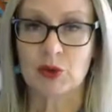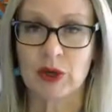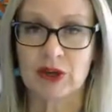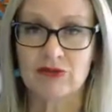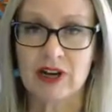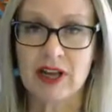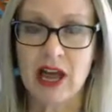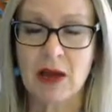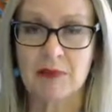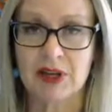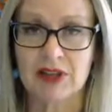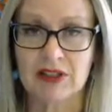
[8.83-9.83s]
a quick recap,
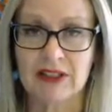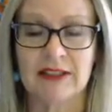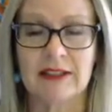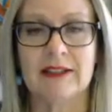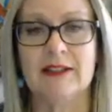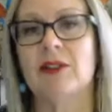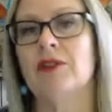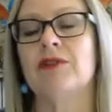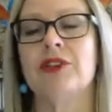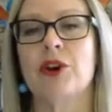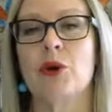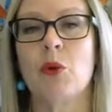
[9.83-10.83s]
in
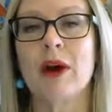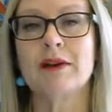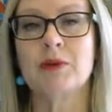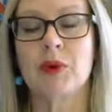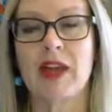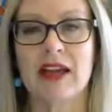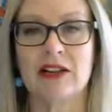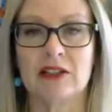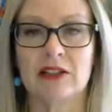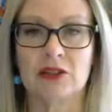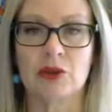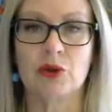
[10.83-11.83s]
video 1 we had a
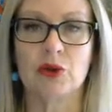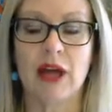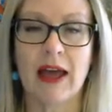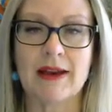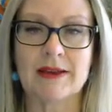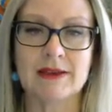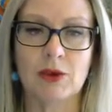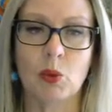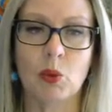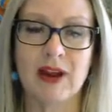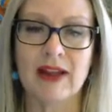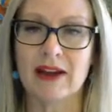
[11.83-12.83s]
little look at
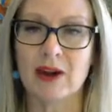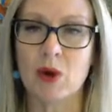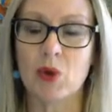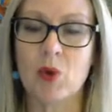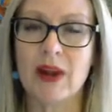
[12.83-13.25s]
where